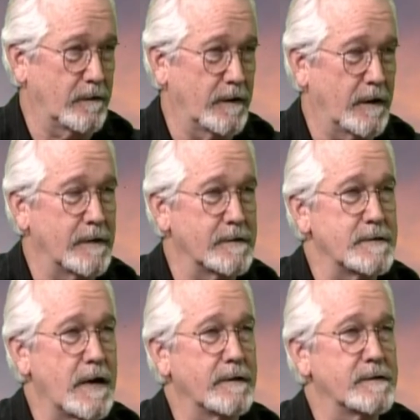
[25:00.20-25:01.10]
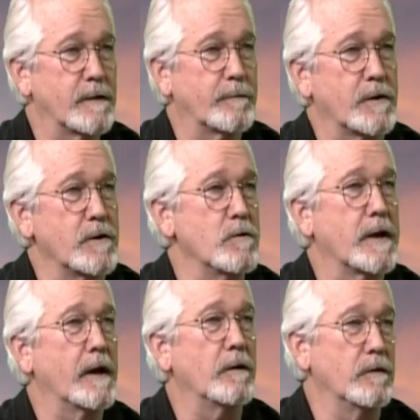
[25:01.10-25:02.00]
or not. It's not something you
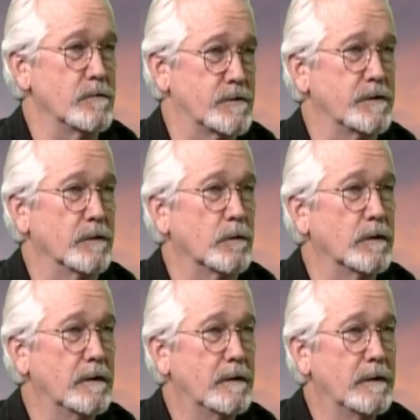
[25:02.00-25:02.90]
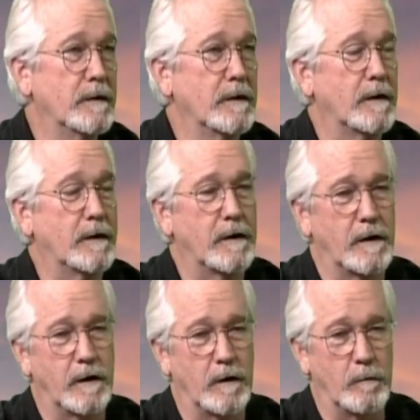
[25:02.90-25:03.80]
get used to.
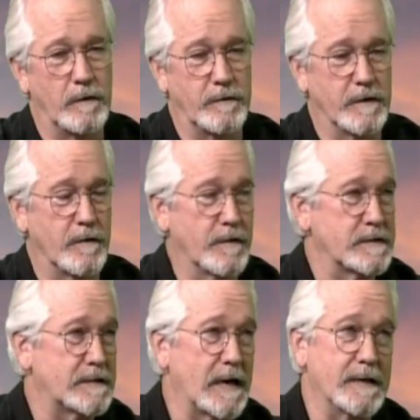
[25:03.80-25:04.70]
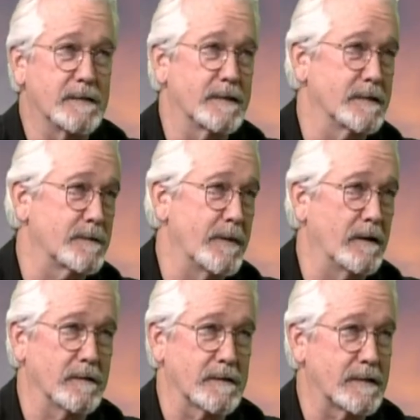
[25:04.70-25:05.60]
The sights, the
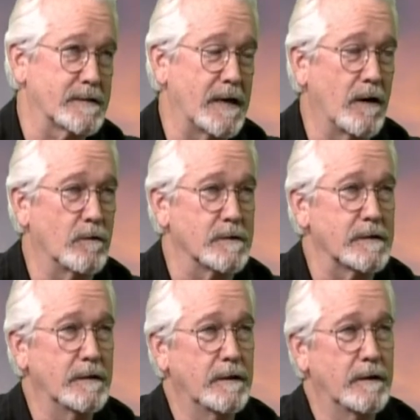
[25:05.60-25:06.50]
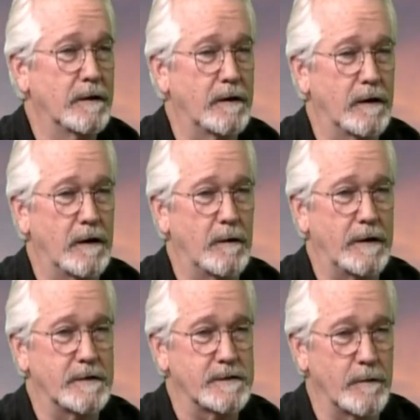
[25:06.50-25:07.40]
smells, the sounds.
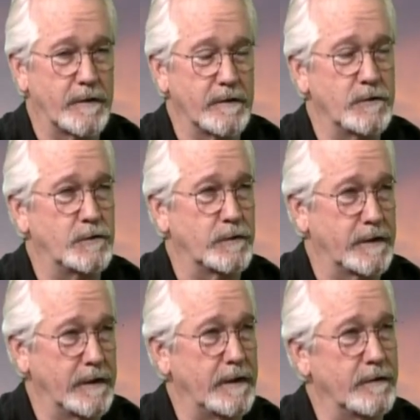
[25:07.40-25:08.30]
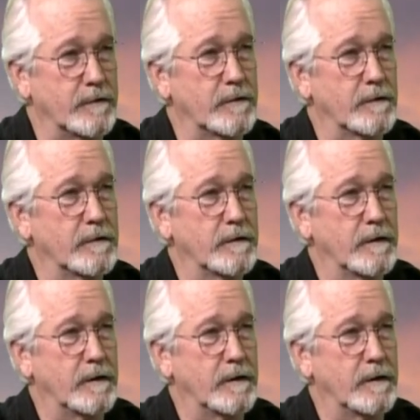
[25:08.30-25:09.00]
It's something that you can either